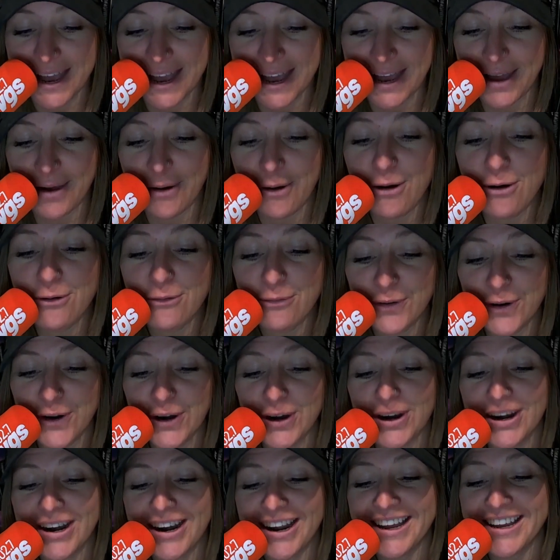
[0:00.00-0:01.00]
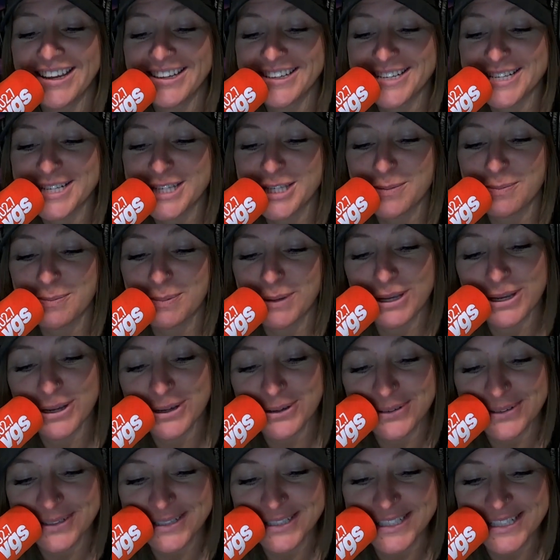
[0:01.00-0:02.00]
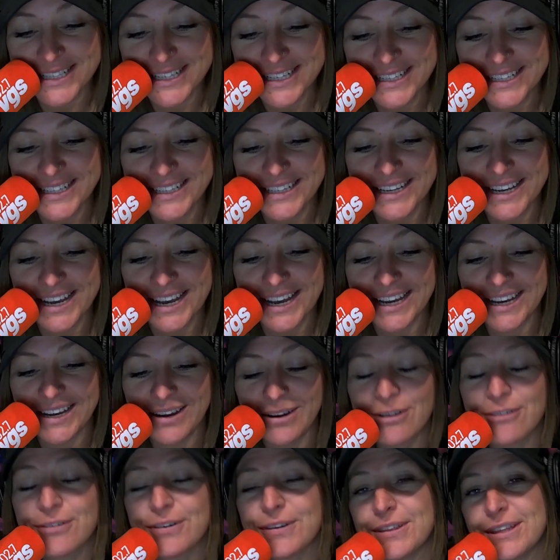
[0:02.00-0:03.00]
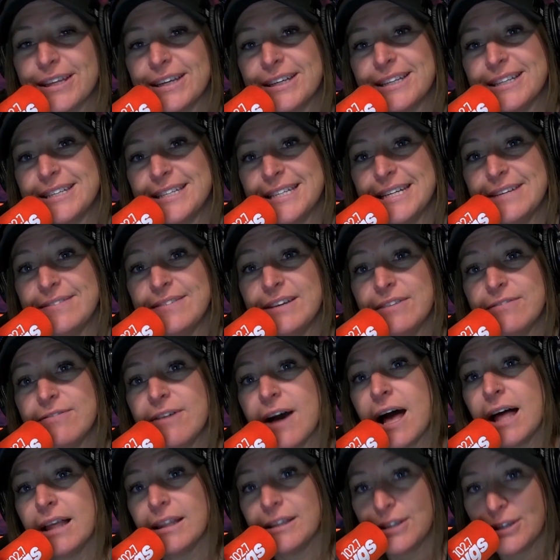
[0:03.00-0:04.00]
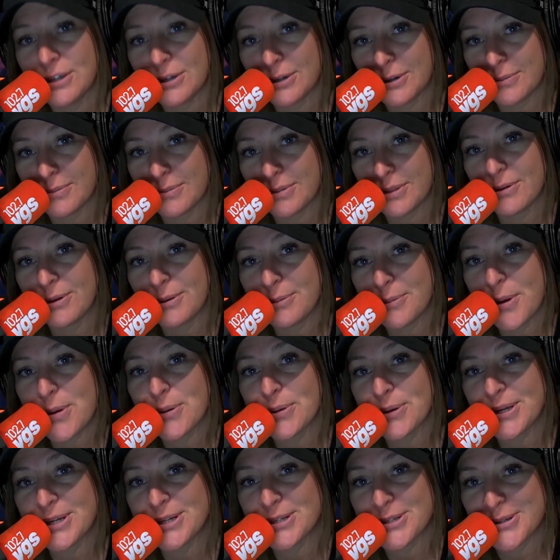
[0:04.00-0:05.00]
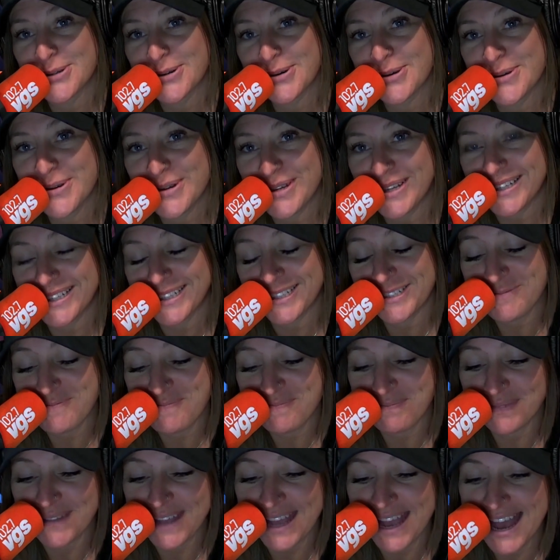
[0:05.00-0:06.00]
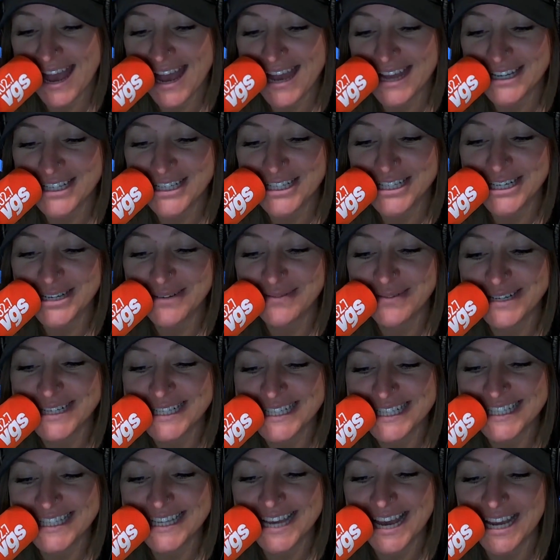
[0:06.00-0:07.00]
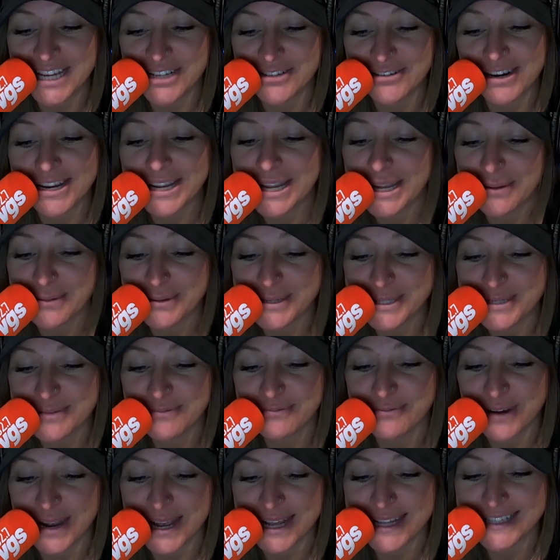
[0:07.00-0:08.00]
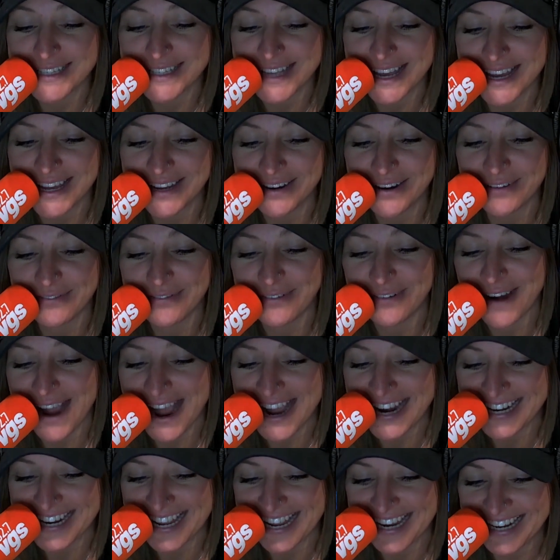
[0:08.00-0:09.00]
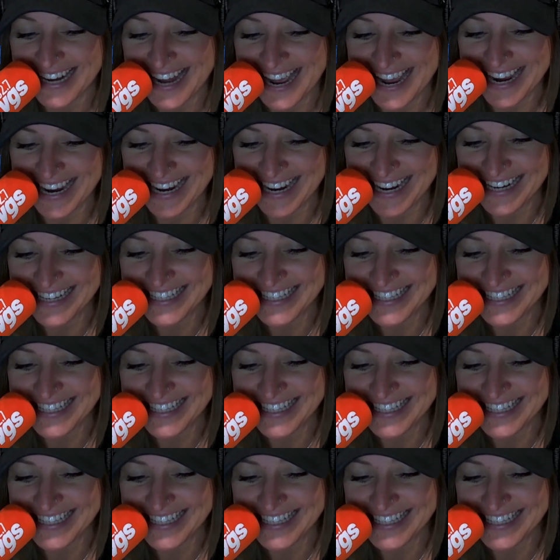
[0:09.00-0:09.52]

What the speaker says: over a dispute over the TV volume, the remote control. Yeah, she was drinking with some friends on a Friday night.